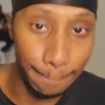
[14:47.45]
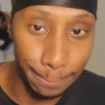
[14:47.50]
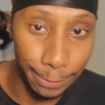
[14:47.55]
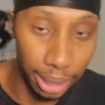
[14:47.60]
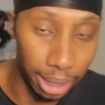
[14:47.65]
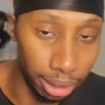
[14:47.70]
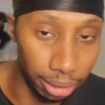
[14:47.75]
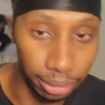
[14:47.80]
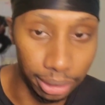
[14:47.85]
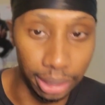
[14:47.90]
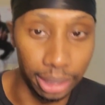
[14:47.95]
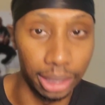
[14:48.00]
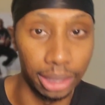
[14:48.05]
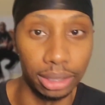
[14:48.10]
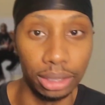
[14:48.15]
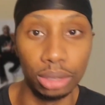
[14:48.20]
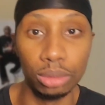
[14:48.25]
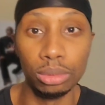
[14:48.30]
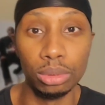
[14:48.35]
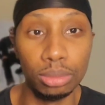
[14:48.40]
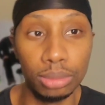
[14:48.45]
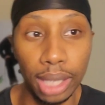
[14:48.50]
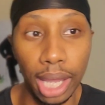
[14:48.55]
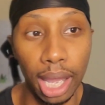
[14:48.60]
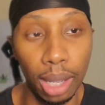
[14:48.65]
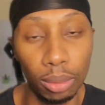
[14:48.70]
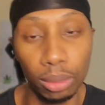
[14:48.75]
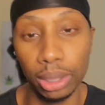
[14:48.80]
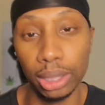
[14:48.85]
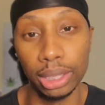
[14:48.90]
period. You do
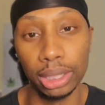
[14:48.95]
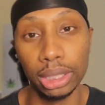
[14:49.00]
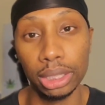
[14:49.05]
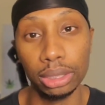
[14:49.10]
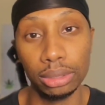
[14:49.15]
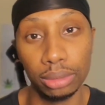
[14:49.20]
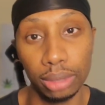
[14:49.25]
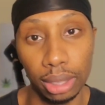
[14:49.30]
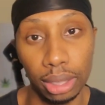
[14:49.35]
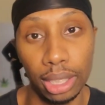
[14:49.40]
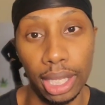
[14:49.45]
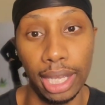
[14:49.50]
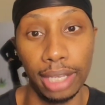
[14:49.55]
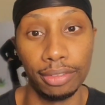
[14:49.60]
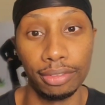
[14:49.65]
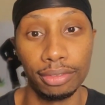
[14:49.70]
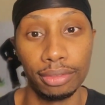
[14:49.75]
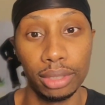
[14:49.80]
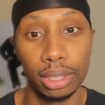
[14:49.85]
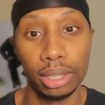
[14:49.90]
not want to deal with in life.